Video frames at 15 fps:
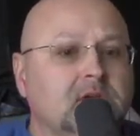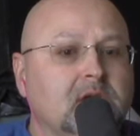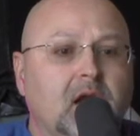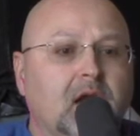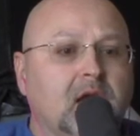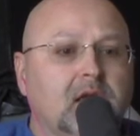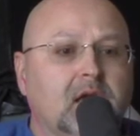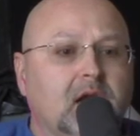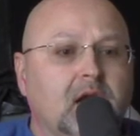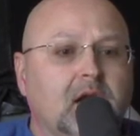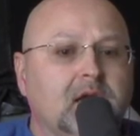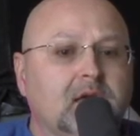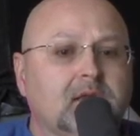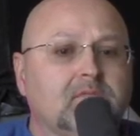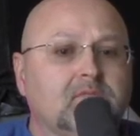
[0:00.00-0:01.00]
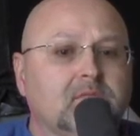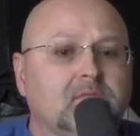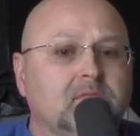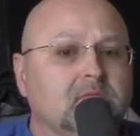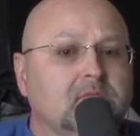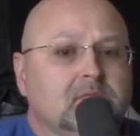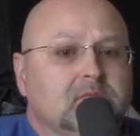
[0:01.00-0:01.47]
I I
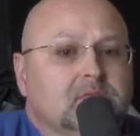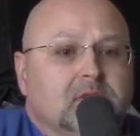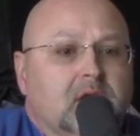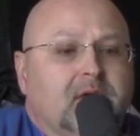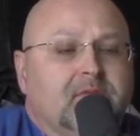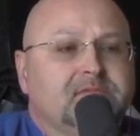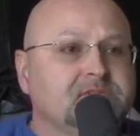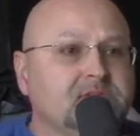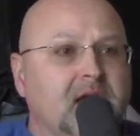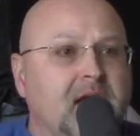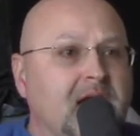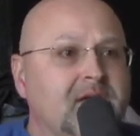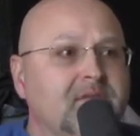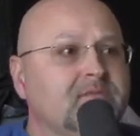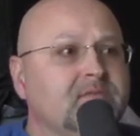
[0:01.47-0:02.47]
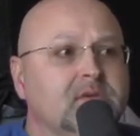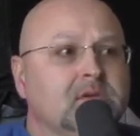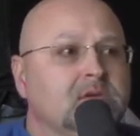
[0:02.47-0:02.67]
love to have